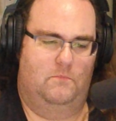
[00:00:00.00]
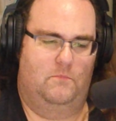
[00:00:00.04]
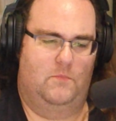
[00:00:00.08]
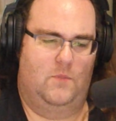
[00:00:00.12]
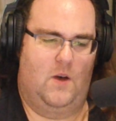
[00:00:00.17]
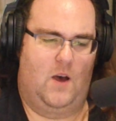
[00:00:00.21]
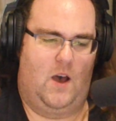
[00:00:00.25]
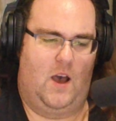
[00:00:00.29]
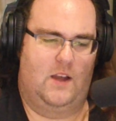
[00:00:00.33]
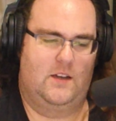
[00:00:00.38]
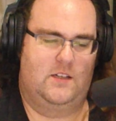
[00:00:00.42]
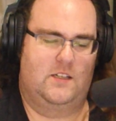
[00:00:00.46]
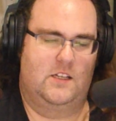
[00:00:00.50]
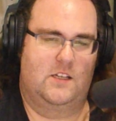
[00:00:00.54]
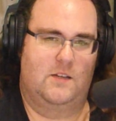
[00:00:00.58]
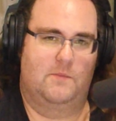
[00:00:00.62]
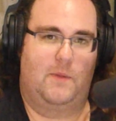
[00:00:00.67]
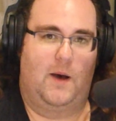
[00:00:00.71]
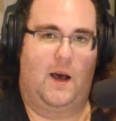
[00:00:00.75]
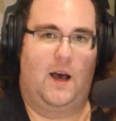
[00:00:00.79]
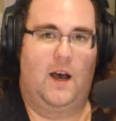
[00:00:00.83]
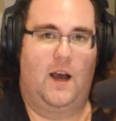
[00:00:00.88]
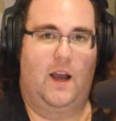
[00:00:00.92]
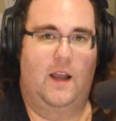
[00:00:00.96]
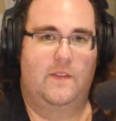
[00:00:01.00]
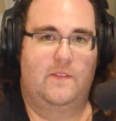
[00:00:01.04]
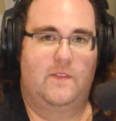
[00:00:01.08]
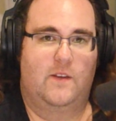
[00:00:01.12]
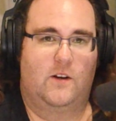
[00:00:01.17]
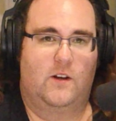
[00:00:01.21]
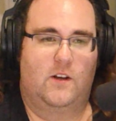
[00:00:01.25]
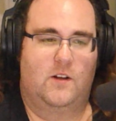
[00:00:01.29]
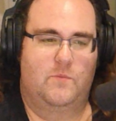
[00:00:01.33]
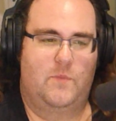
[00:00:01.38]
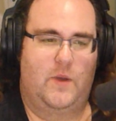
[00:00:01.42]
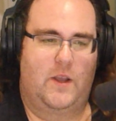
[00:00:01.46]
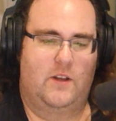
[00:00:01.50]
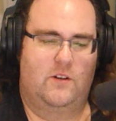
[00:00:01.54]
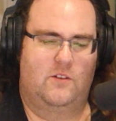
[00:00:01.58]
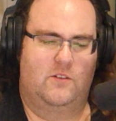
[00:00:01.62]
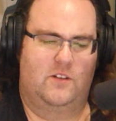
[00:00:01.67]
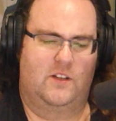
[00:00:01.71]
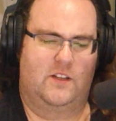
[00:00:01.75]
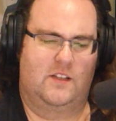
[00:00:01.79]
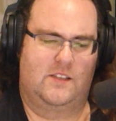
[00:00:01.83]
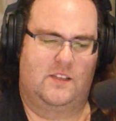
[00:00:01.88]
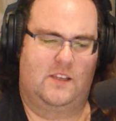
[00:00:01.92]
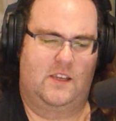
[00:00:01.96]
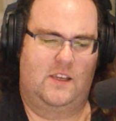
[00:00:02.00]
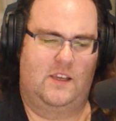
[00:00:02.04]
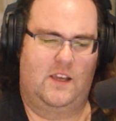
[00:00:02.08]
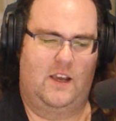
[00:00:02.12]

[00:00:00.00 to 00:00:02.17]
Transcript: idea behind their commander, because he